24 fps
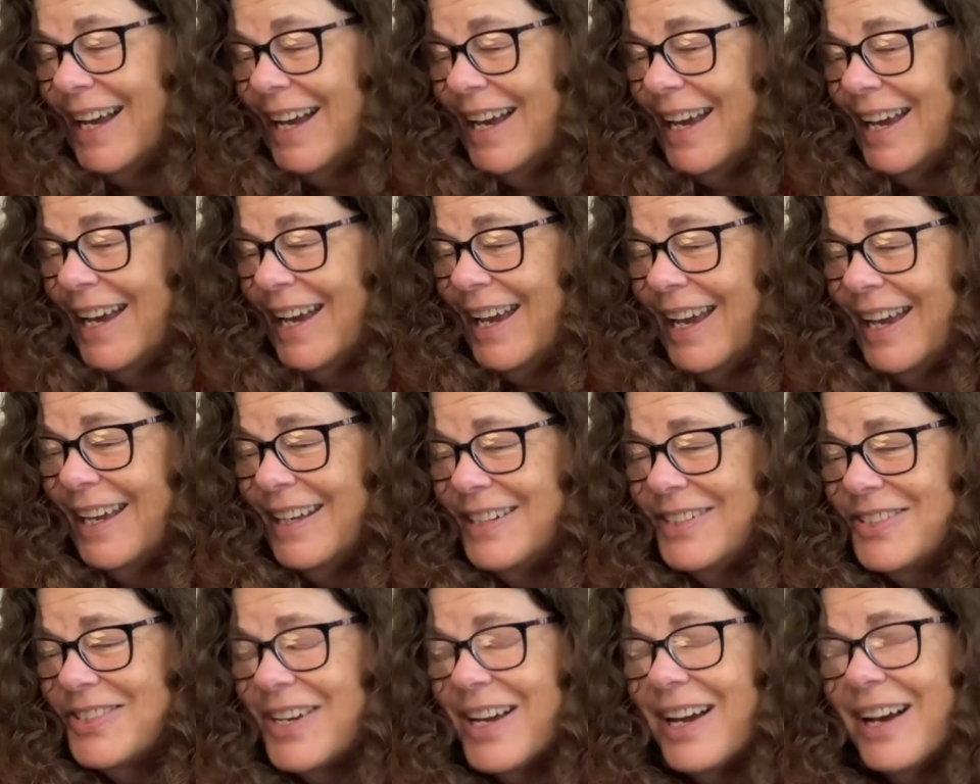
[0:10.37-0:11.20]

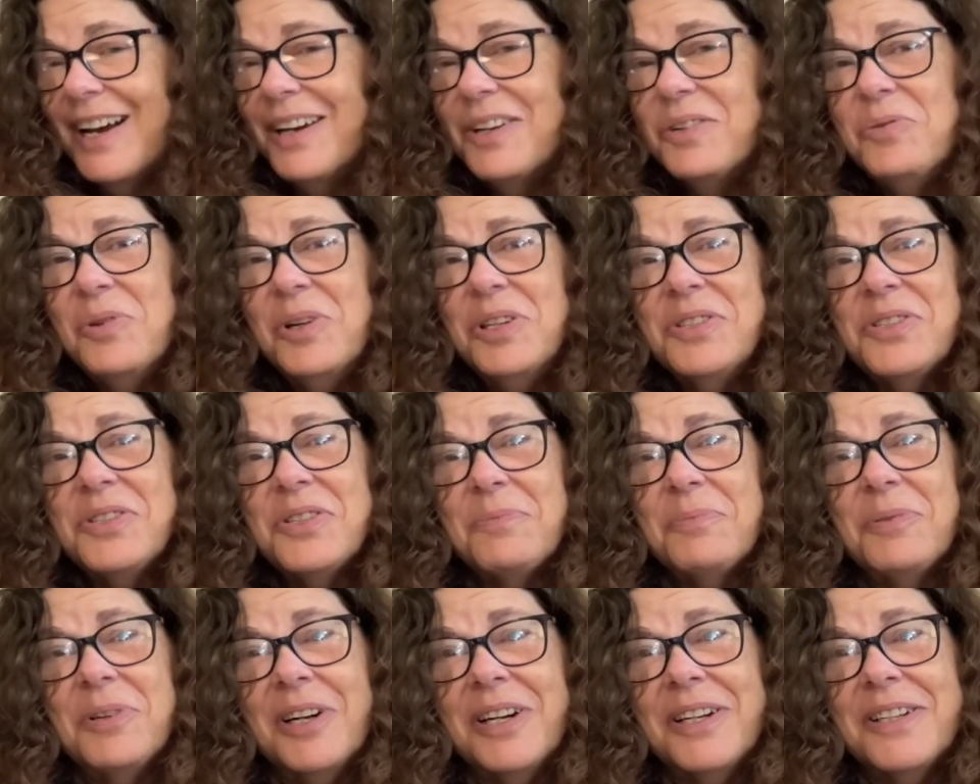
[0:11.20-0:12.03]
And I was
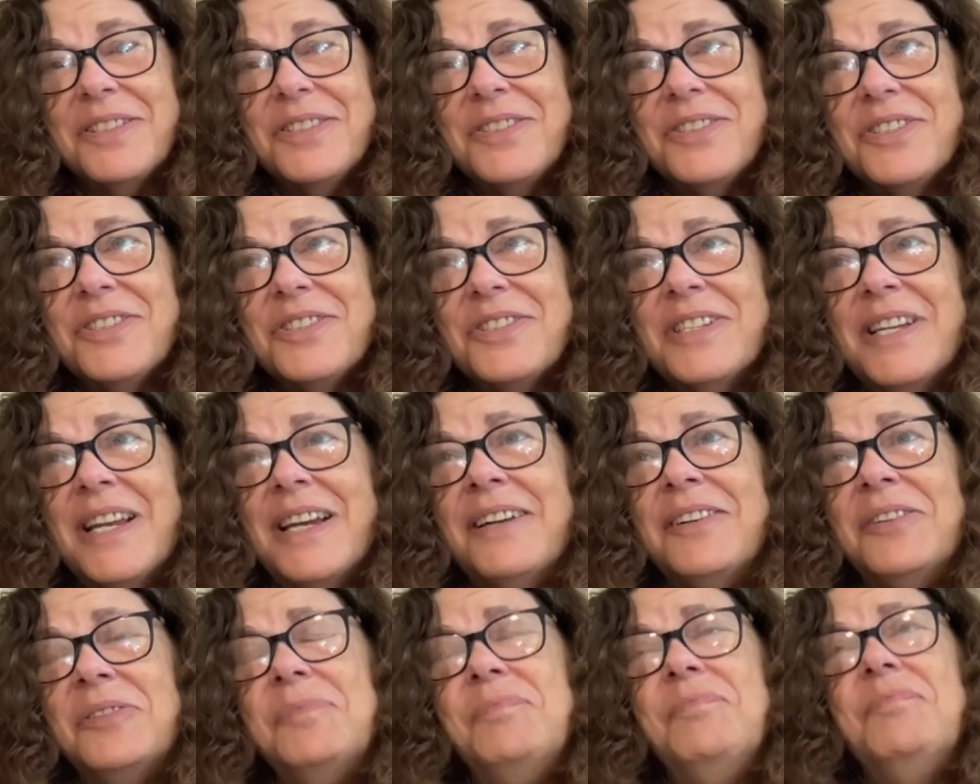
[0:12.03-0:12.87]
surprised just
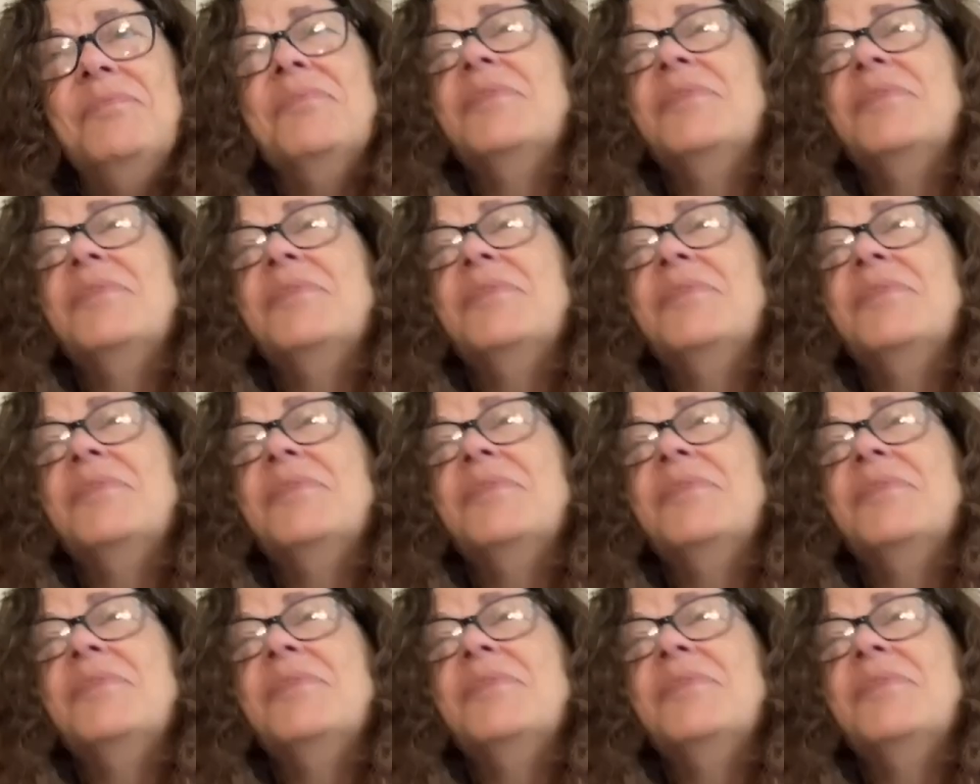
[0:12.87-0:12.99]
now.